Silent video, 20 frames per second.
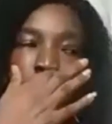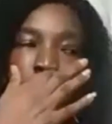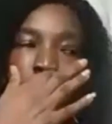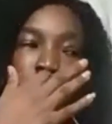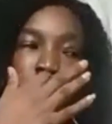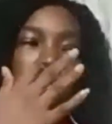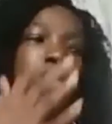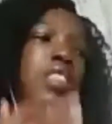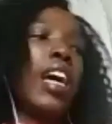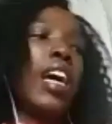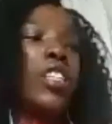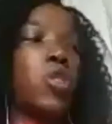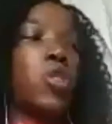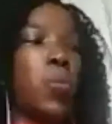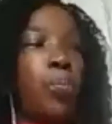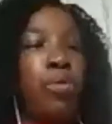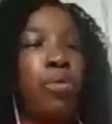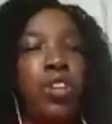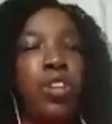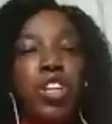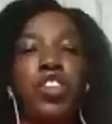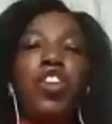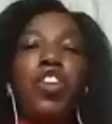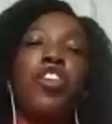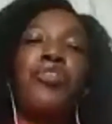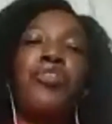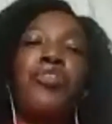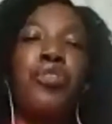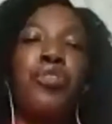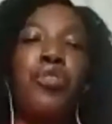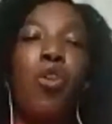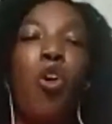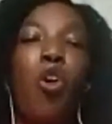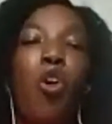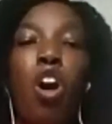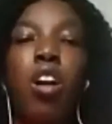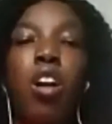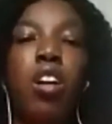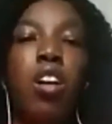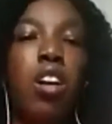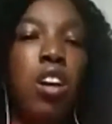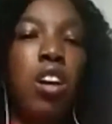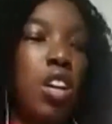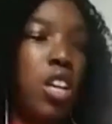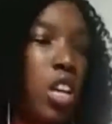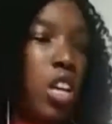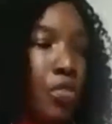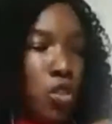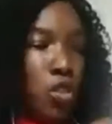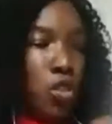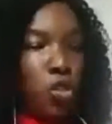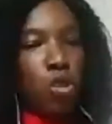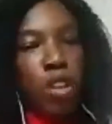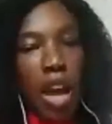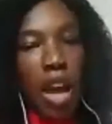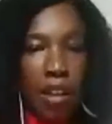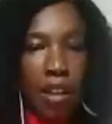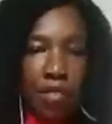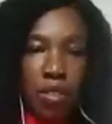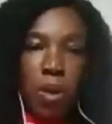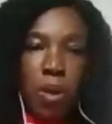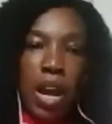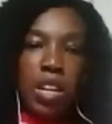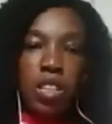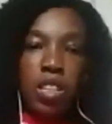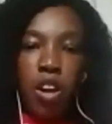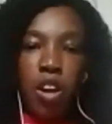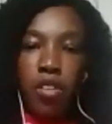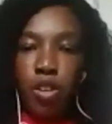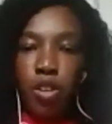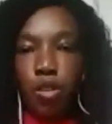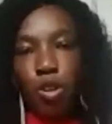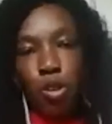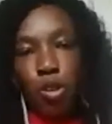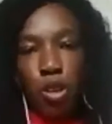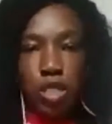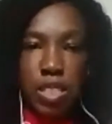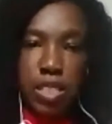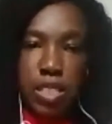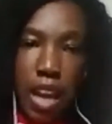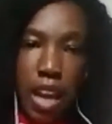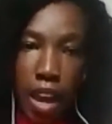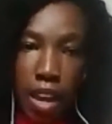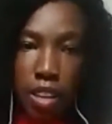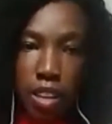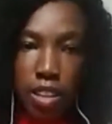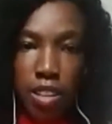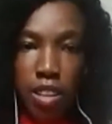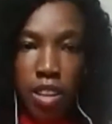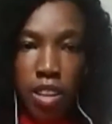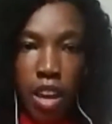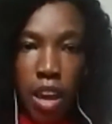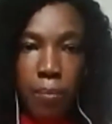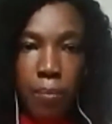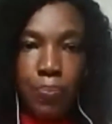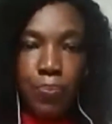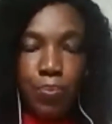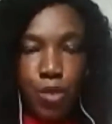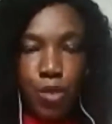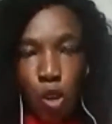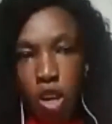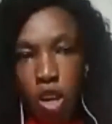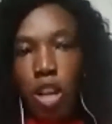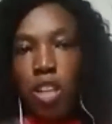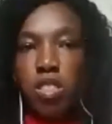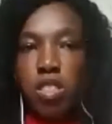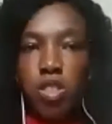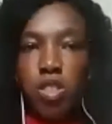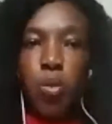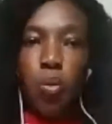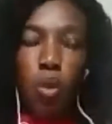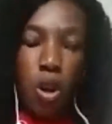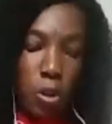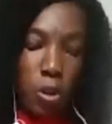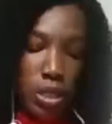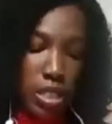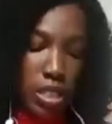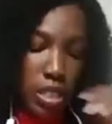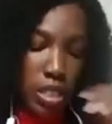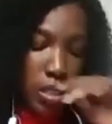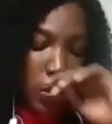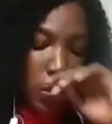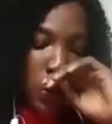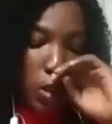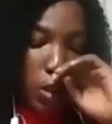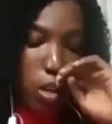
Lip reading: still decide to put it off, or if you don't have it right now, you're not going to die. Yeah, you can still work with it.